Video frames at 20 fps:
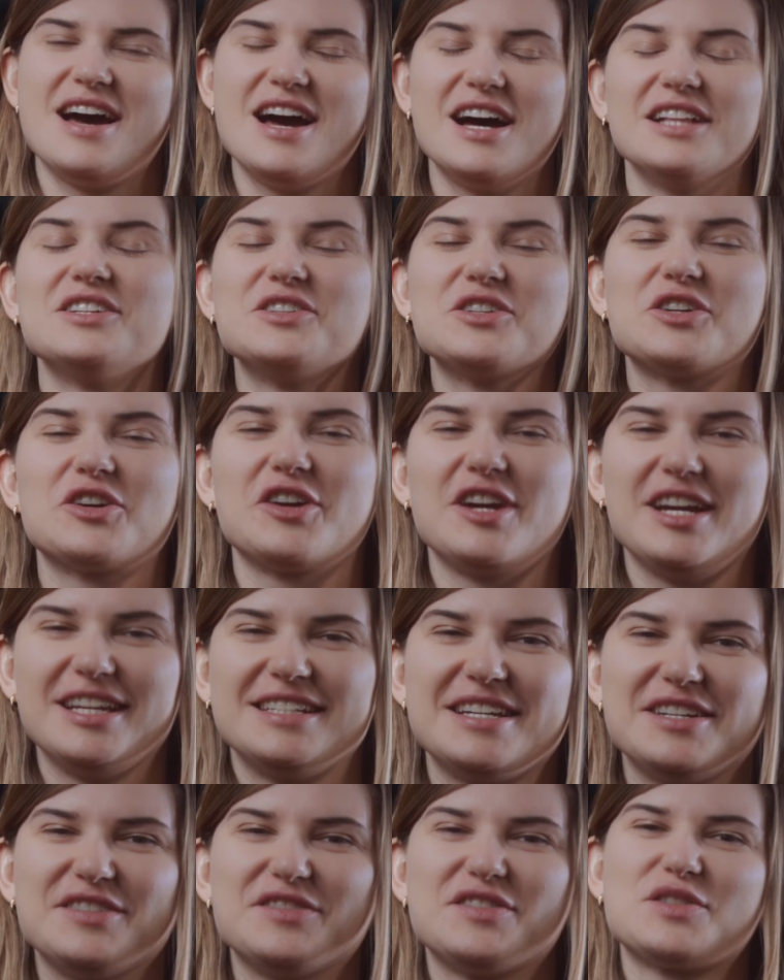Hello
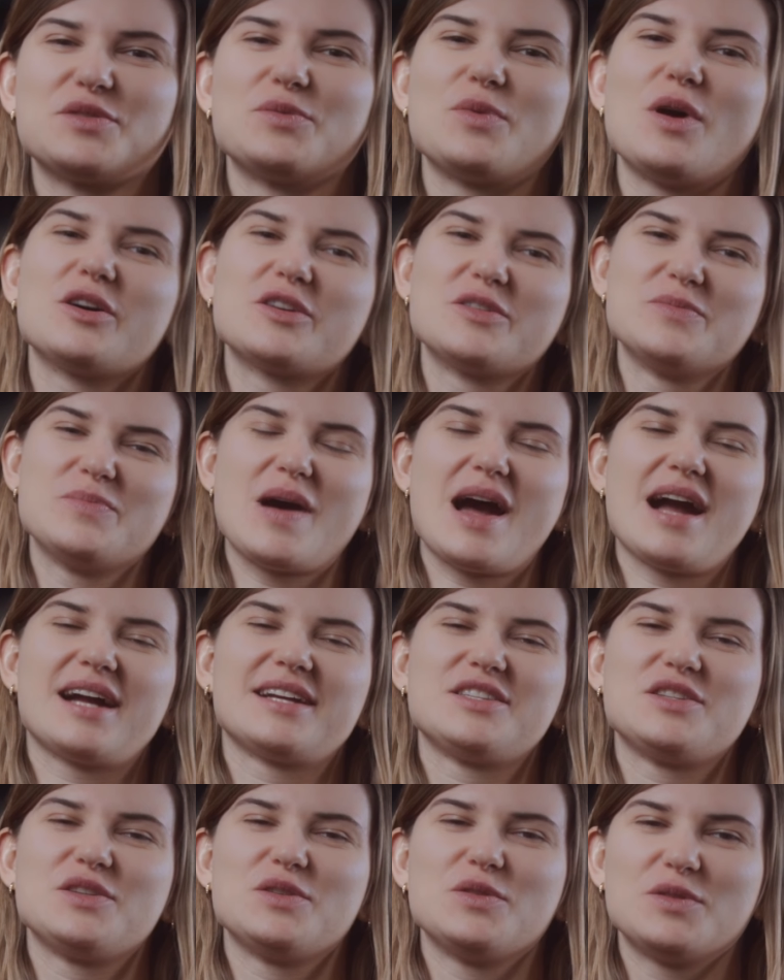creatives, welcome
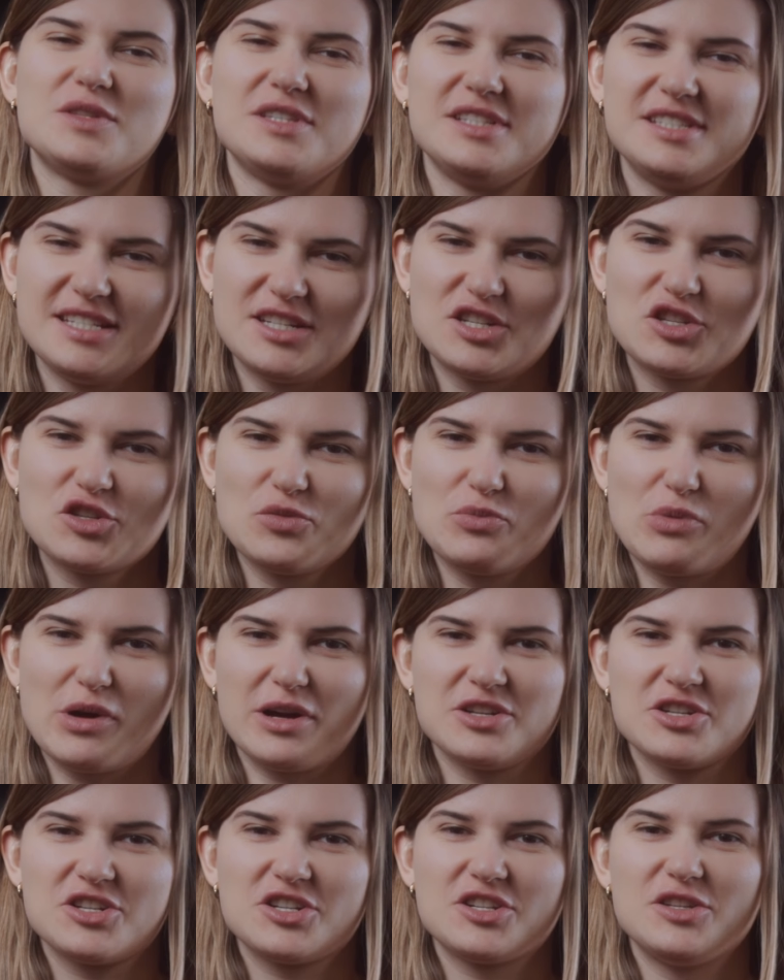back to The Digital
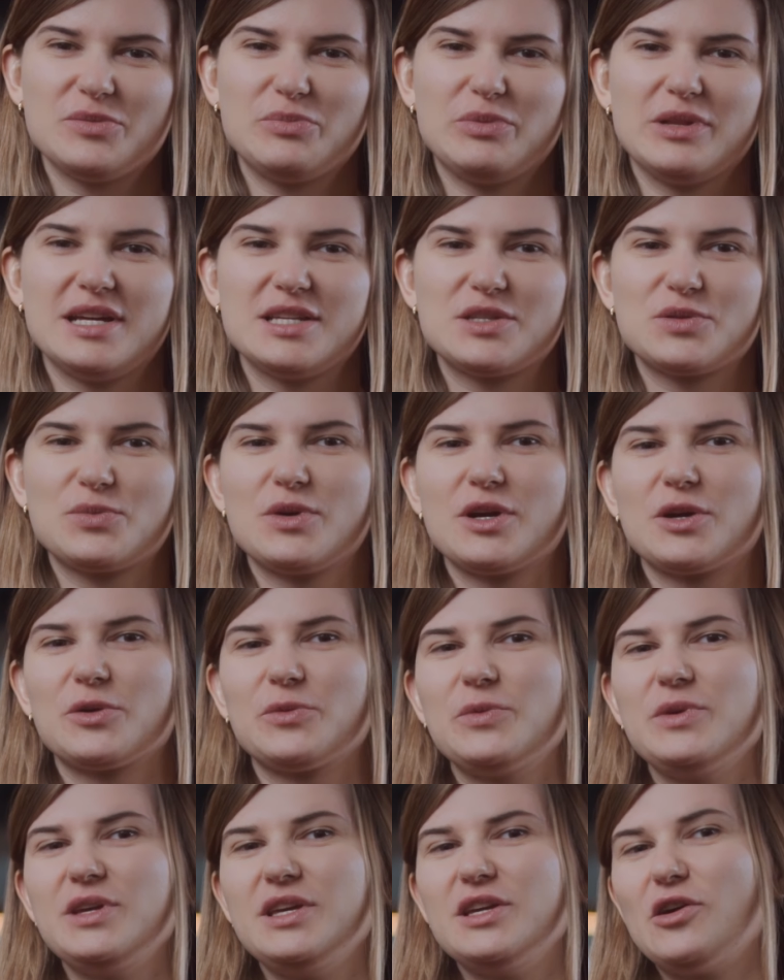Bunch, the place where
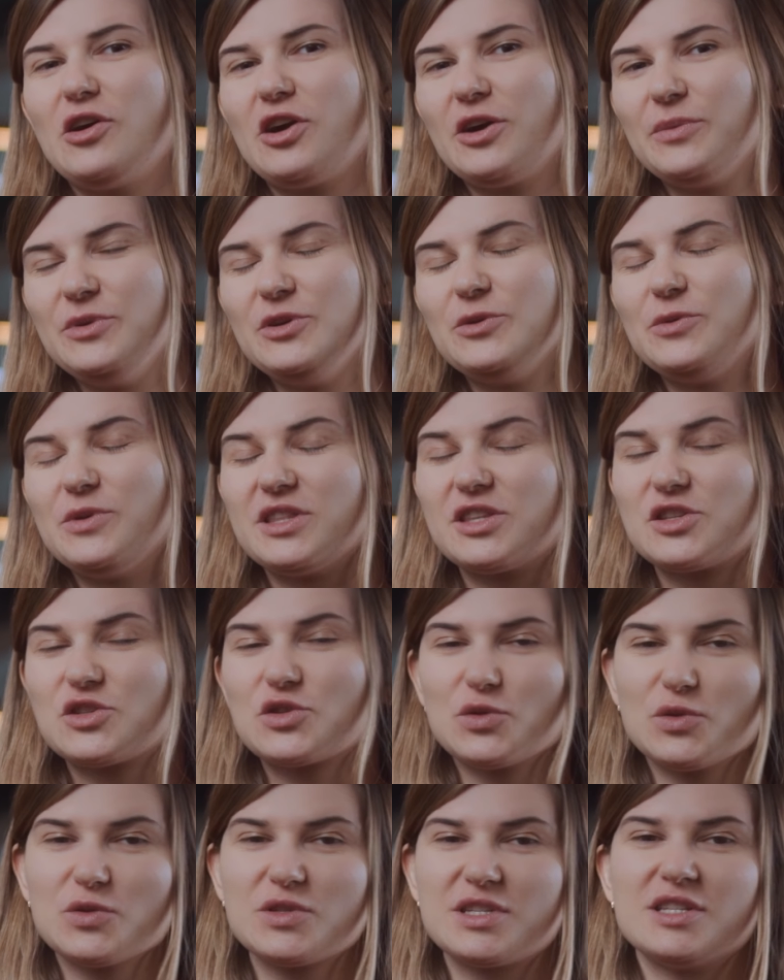we arm you with
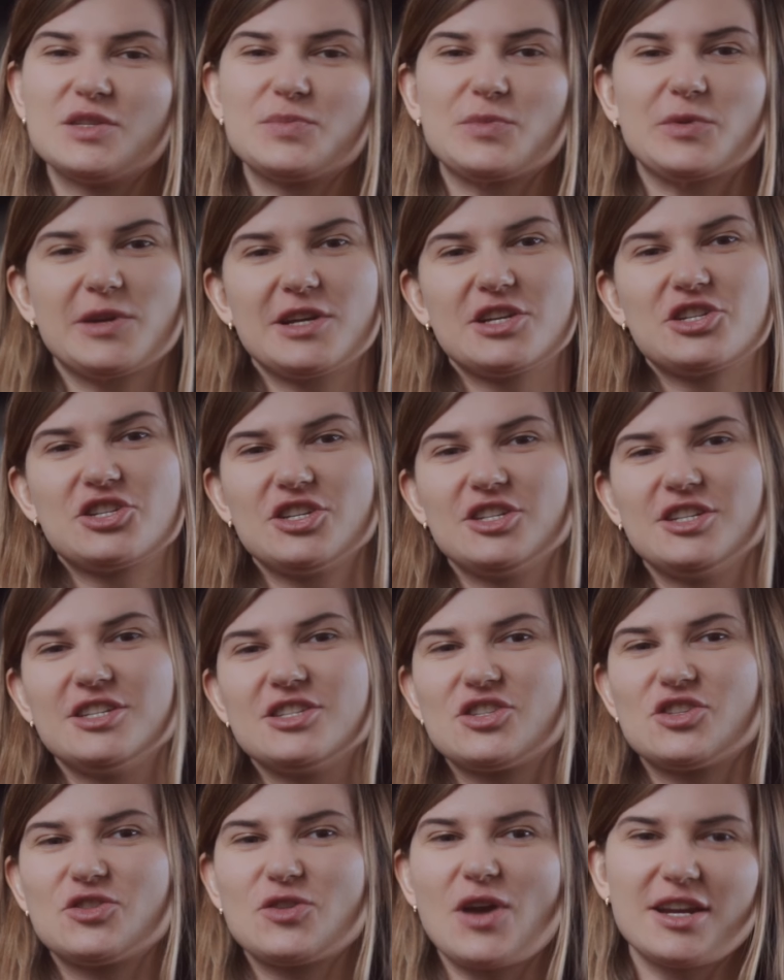tools, inspiration,
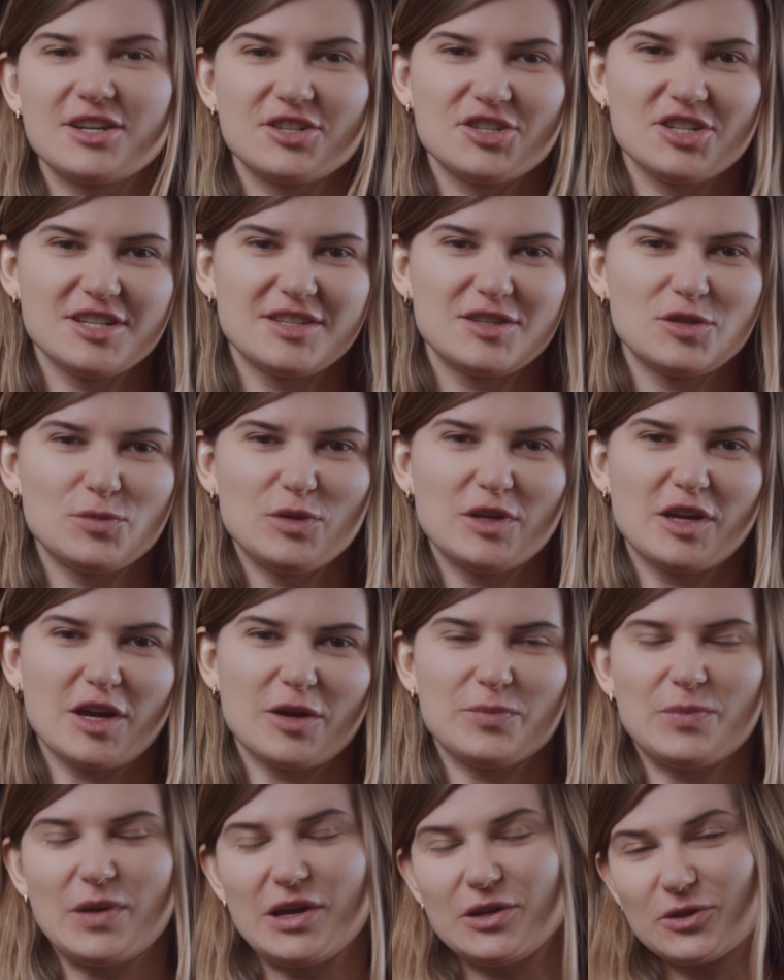and strategies to
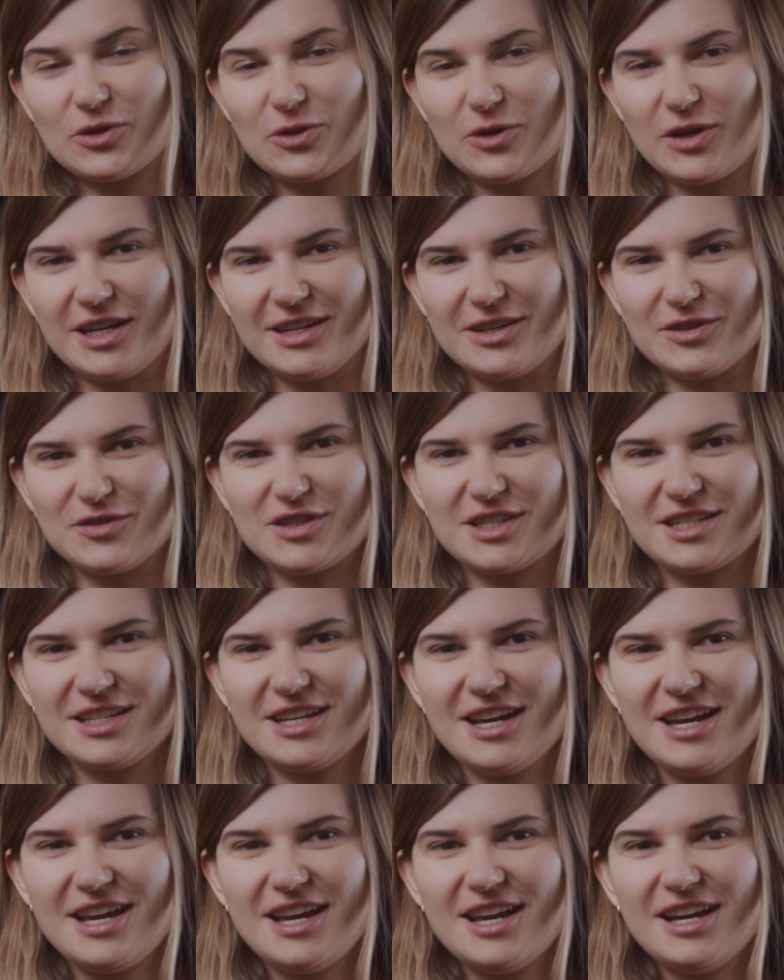become better creatives.
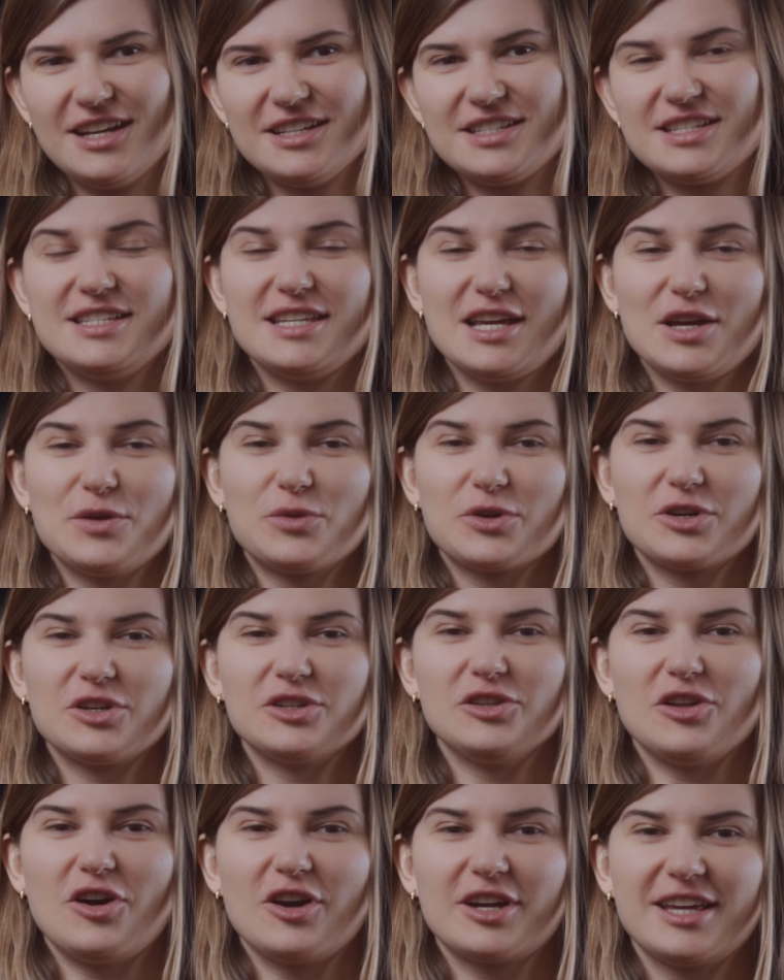Today we're
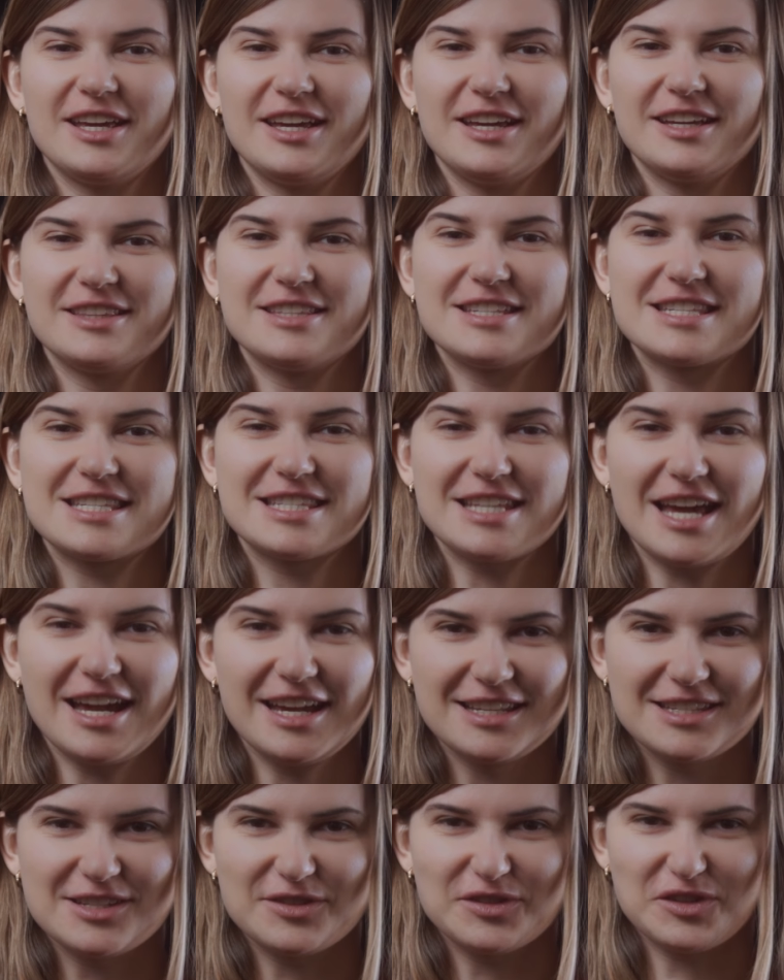unlocking the
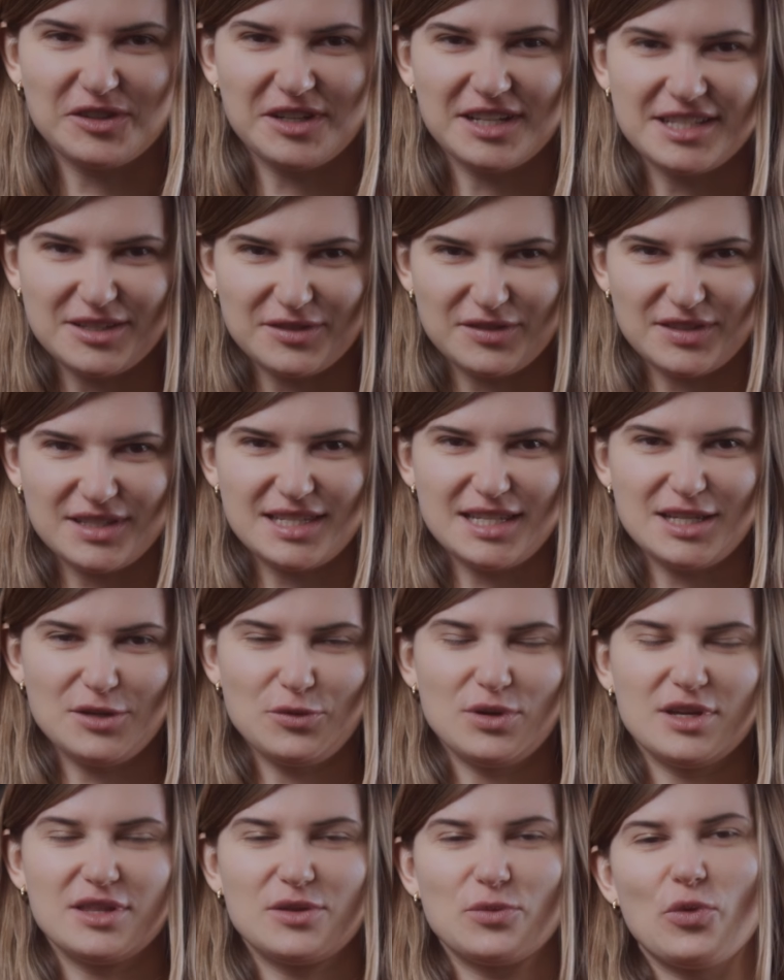science of creativity
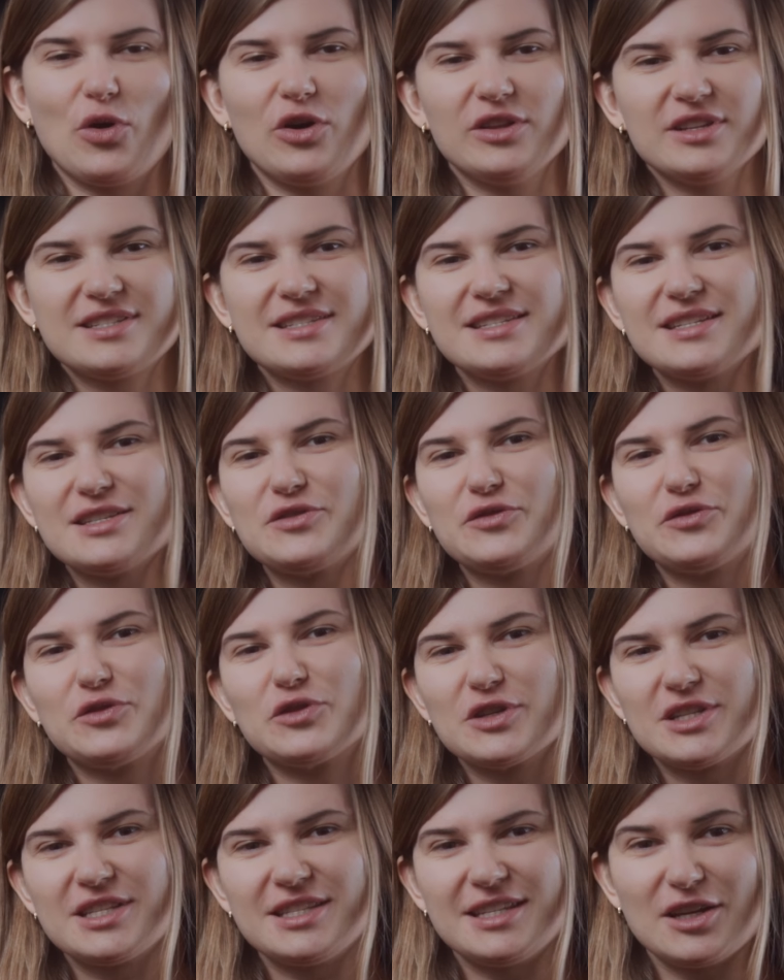with Wallas's
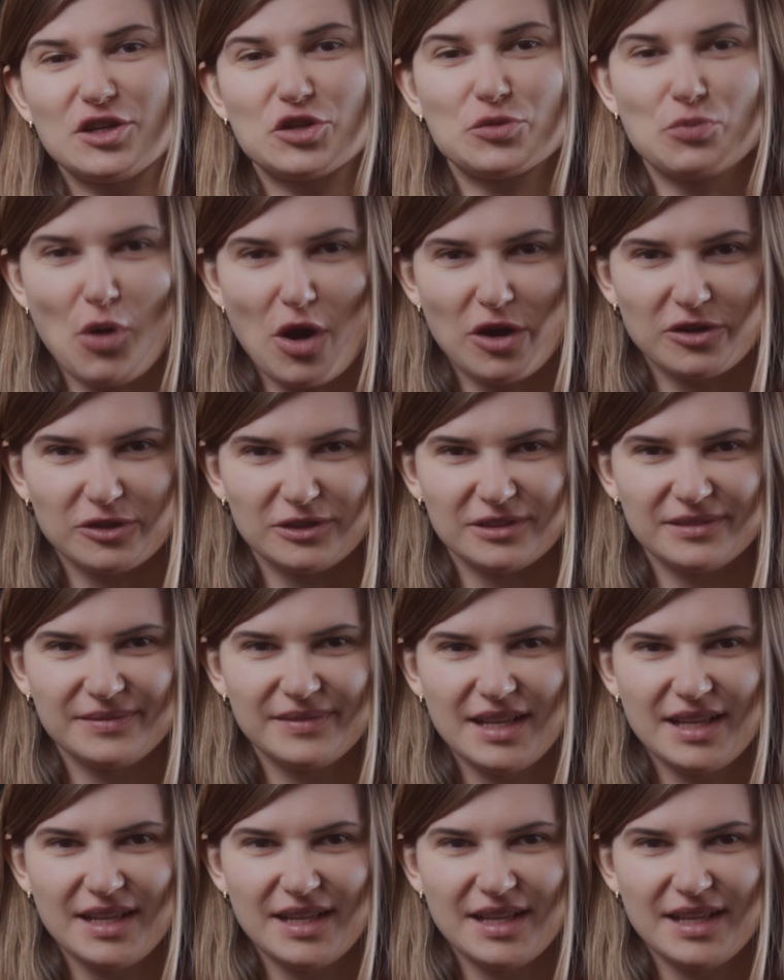Four-Stage Model.